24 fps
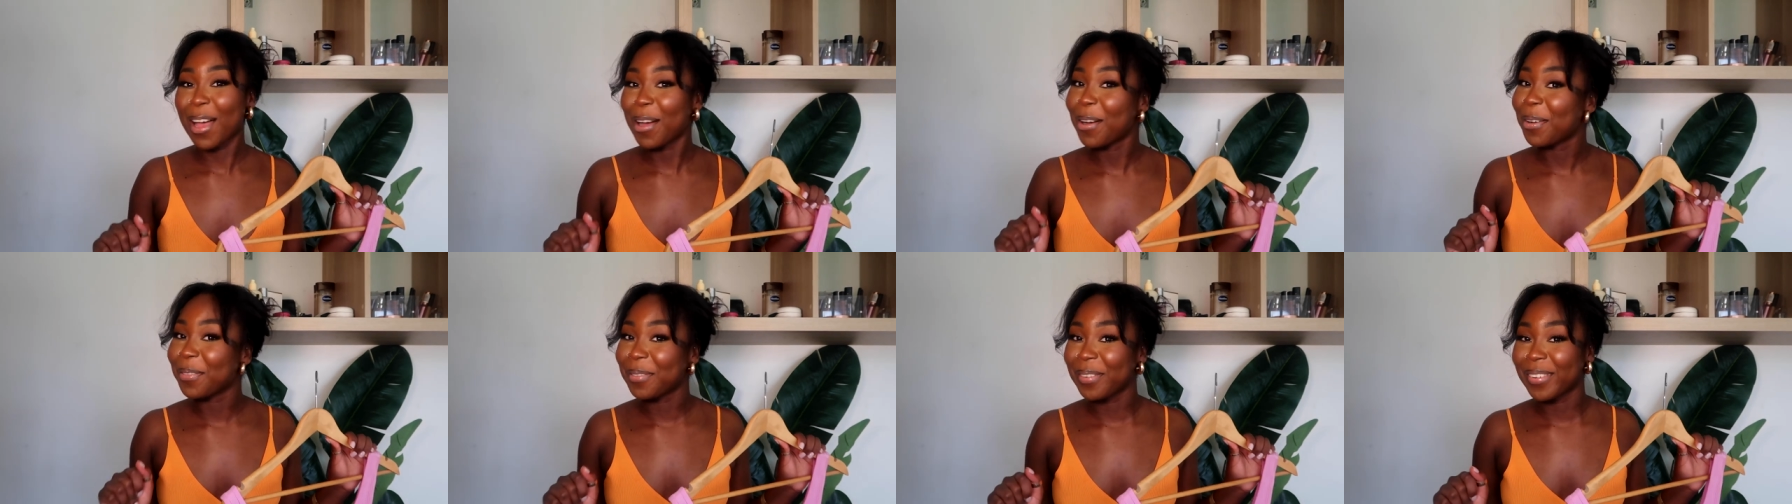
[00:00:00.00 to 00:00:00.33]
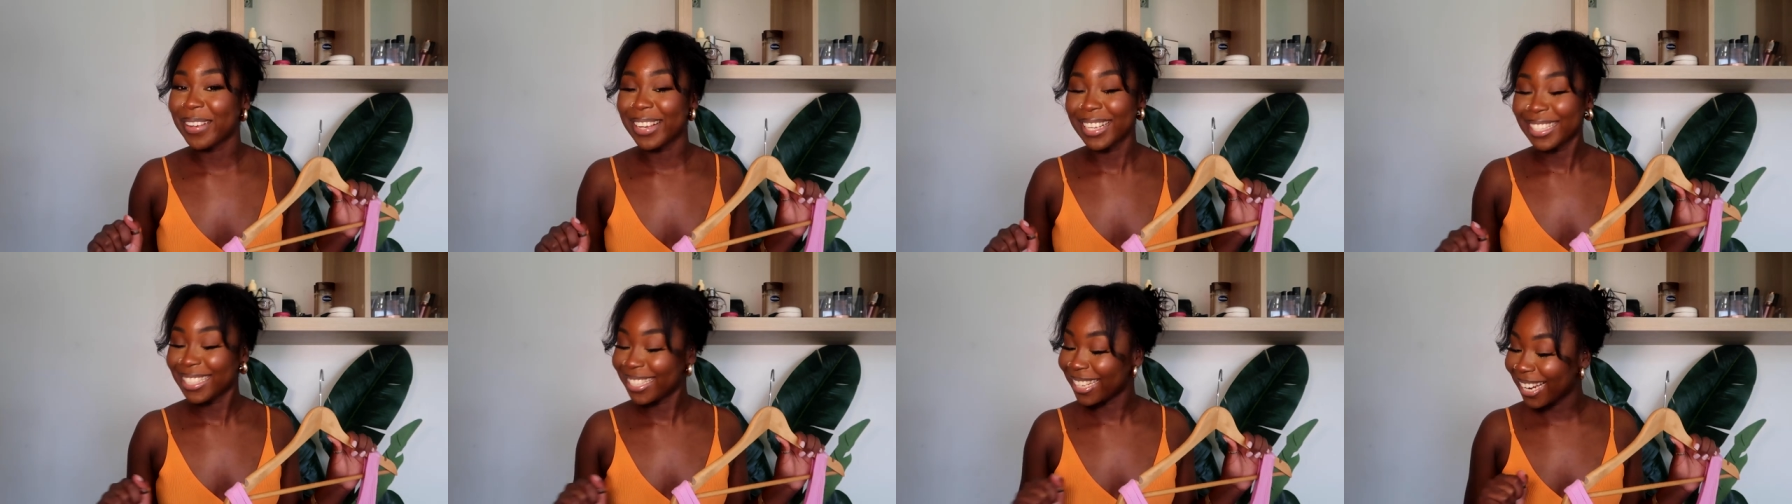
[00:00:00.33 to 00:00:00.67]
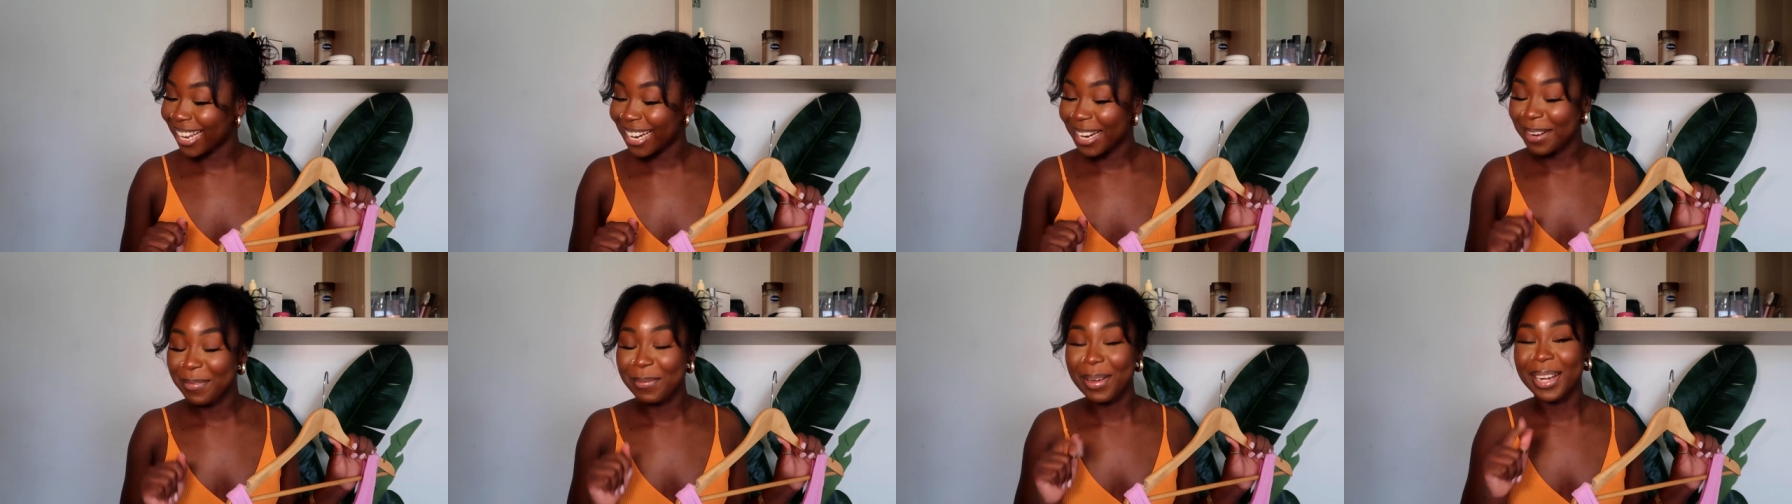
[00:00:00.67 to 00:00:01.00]
outfits and
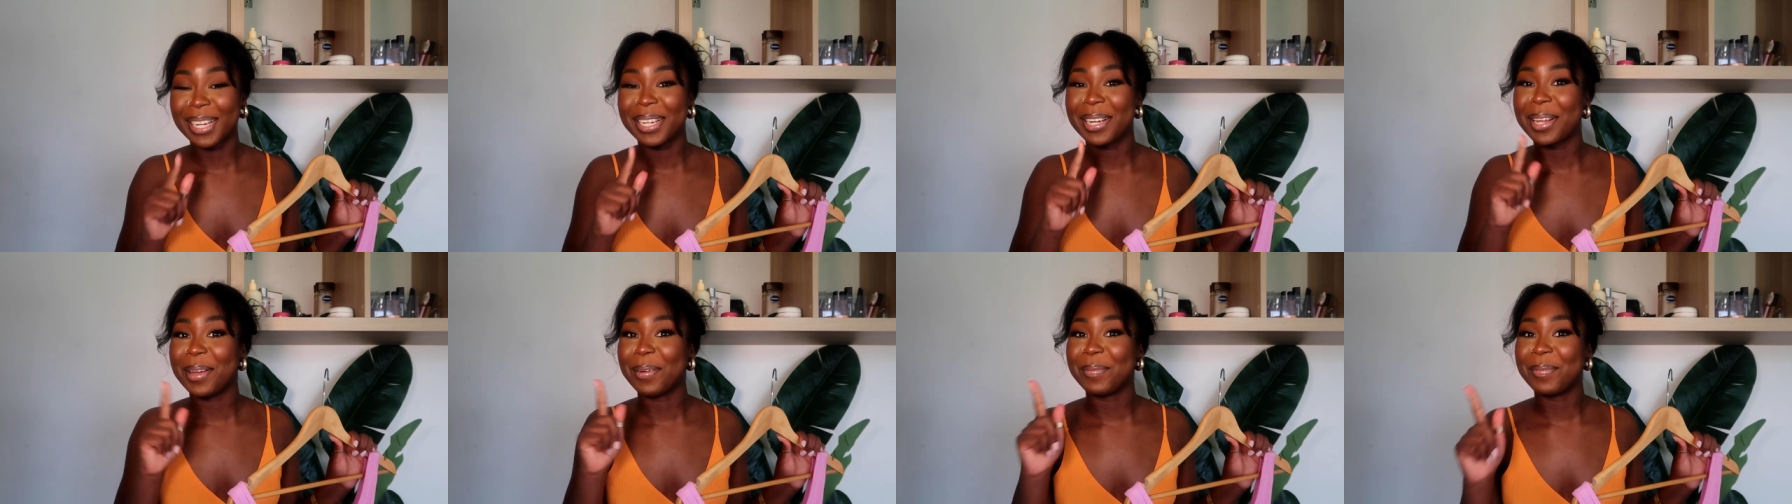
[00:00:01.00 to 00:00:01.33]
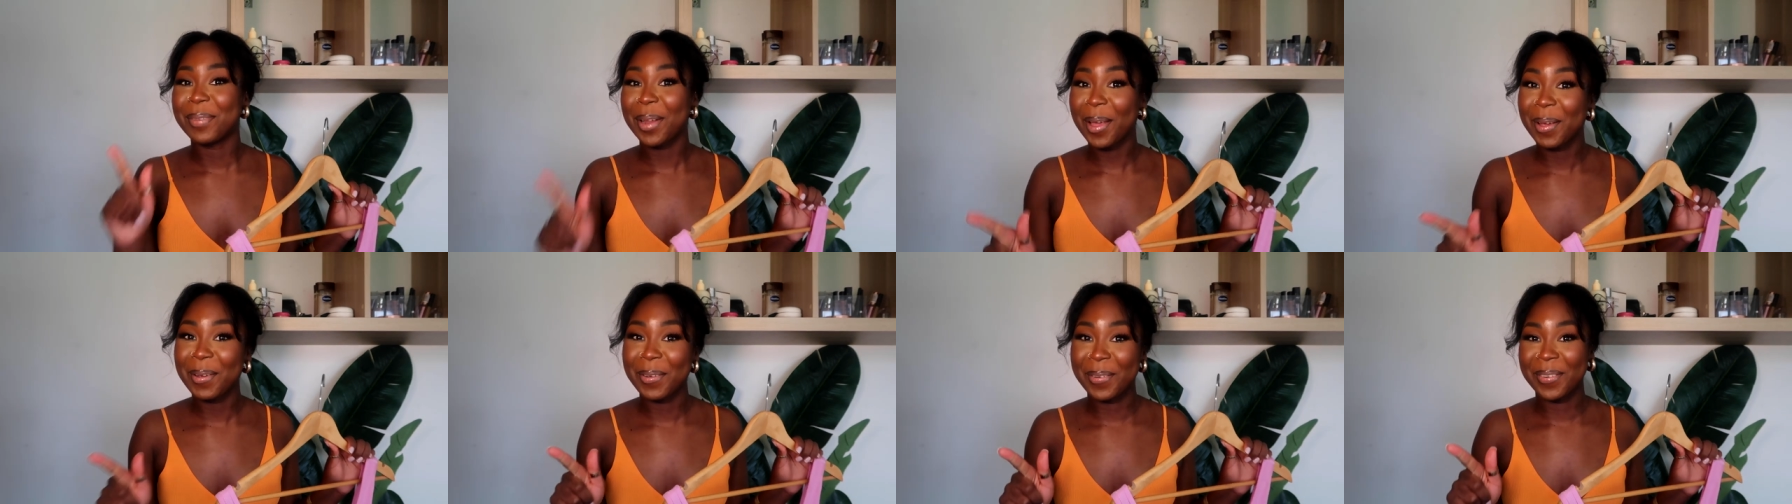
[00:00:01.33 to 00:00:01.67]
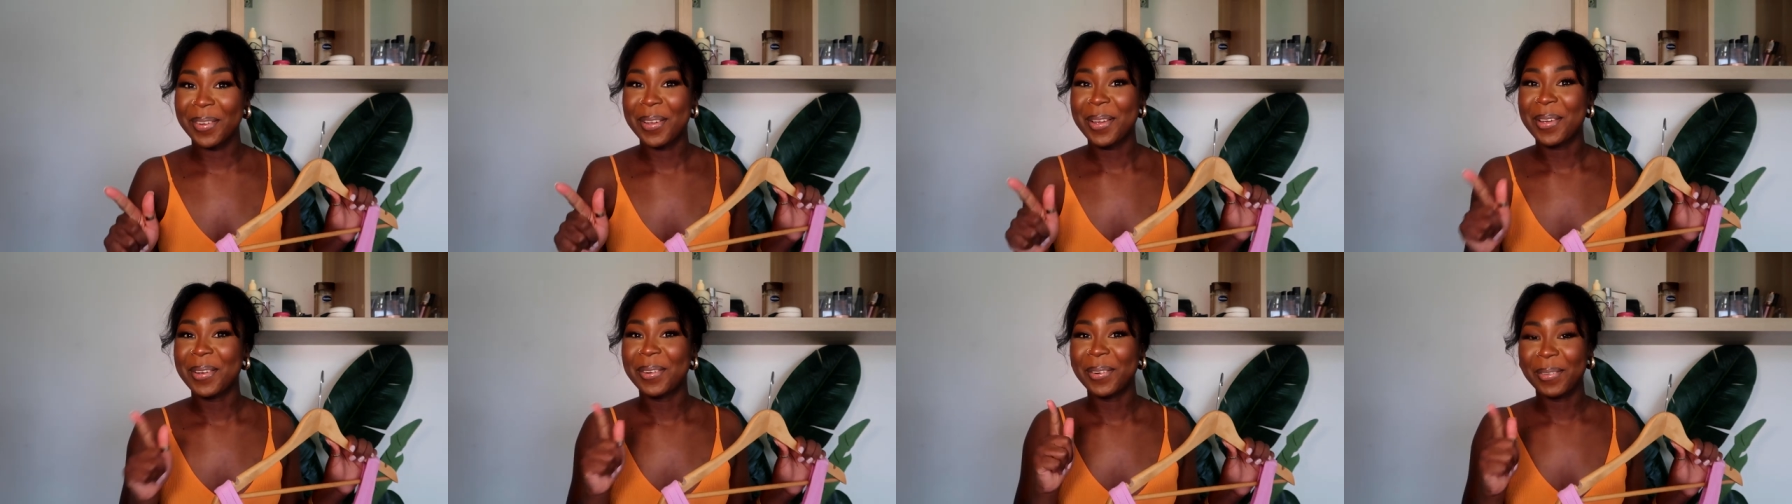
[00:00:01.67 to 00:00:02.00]
let the man them know
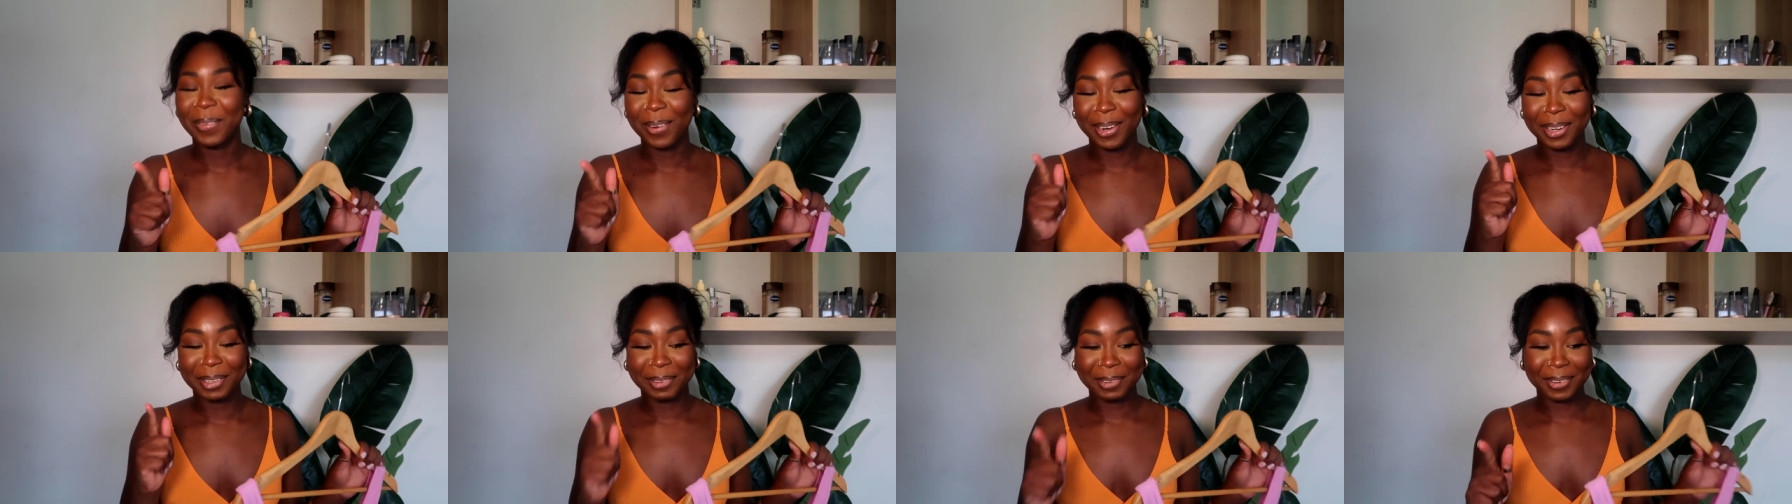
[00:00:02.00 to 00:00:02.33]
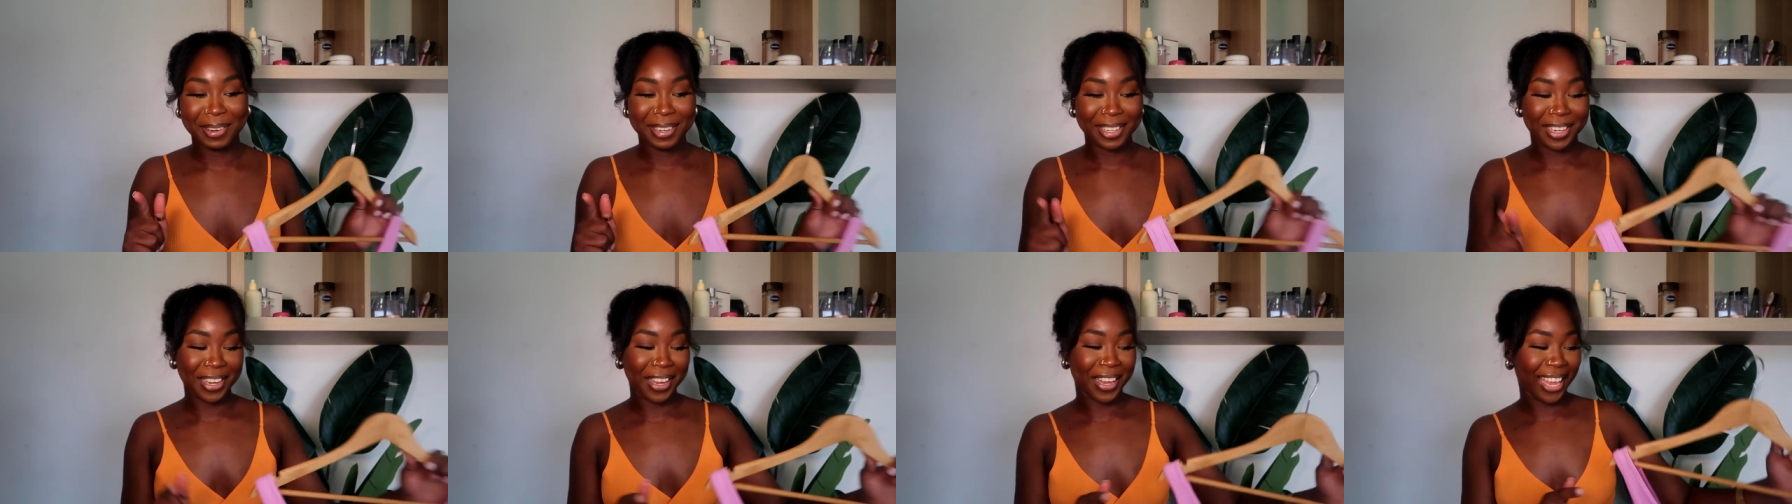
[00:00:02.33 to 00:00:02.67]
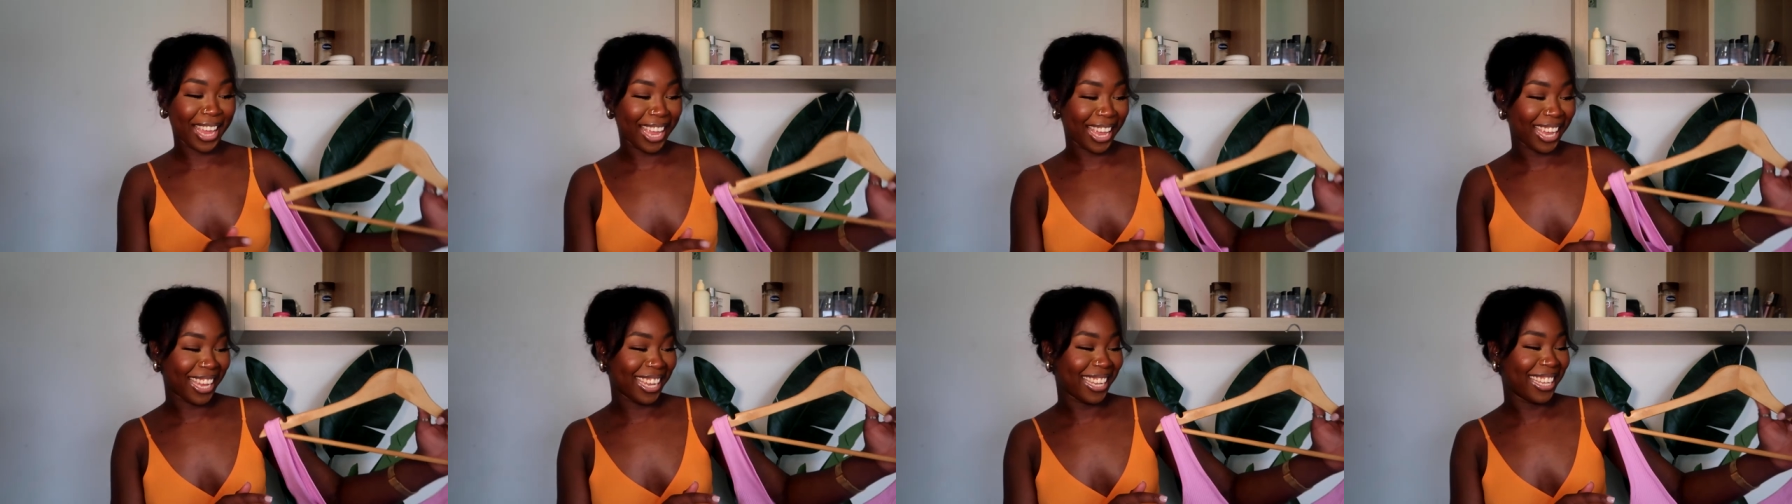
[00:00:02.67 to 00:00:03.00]
what i've going
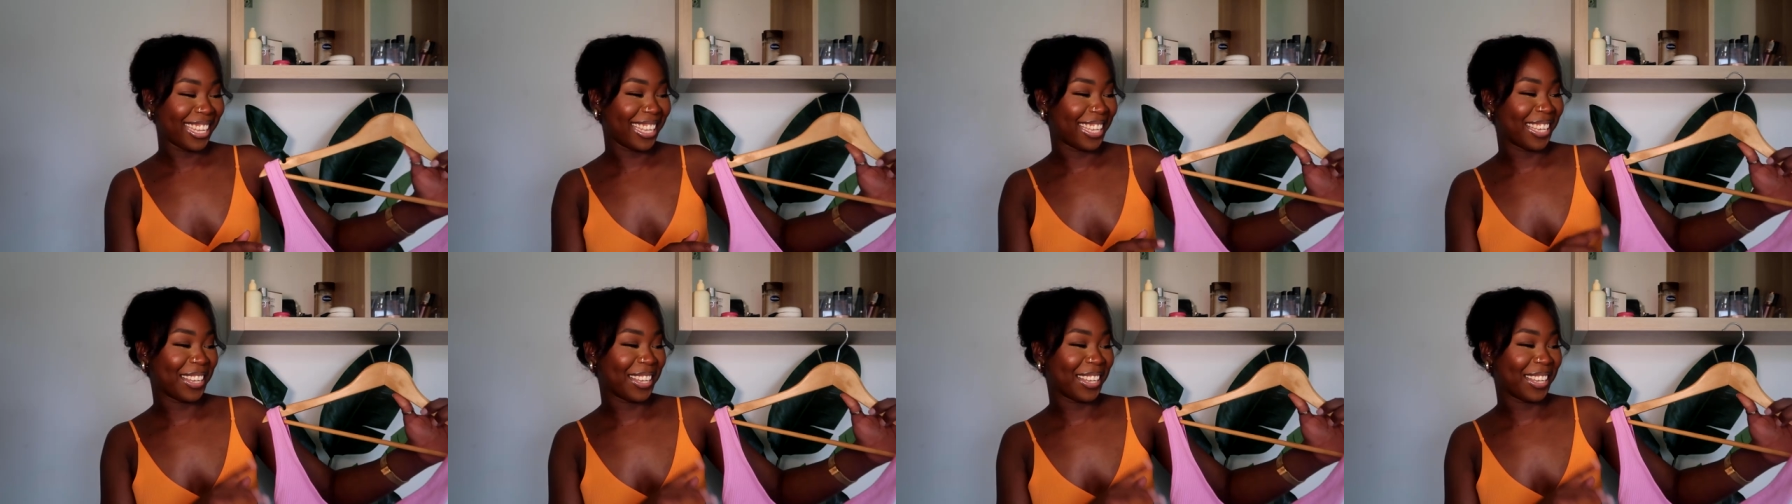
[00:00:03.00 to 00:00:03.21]
okay